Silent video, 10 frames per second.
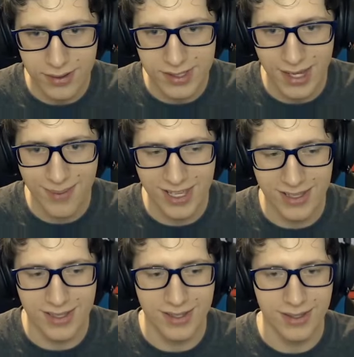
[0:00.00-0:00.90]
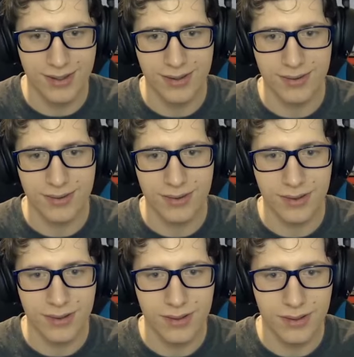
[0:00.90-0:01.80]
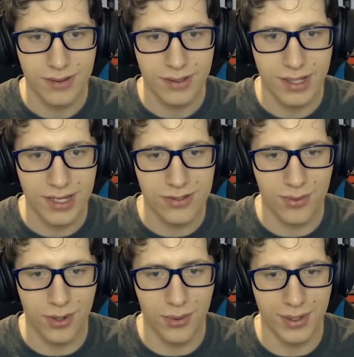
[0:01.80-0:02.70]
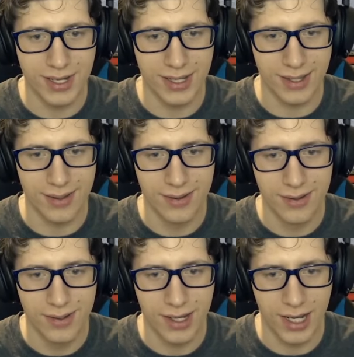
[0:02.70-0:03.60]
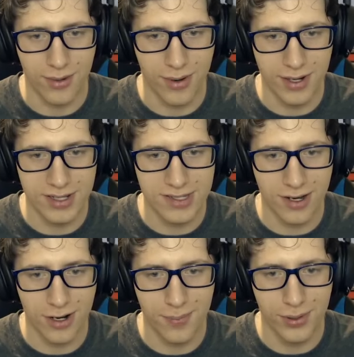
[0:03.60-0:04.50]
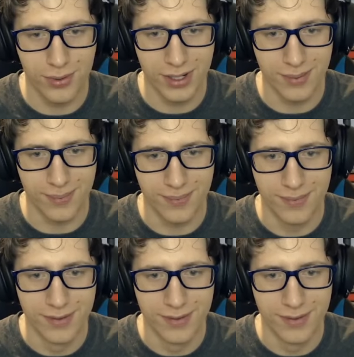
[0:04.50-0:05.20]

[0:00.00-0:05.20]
Damn it. You guys ruined it. I wanted to harpoon him.